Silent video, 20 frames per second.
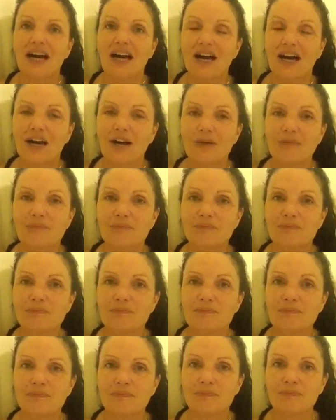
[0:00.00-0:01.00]

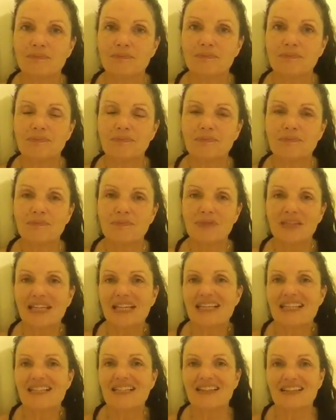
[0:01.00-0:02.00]
But
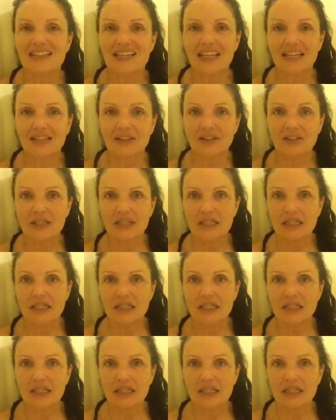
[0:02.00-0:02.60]
here's the thing.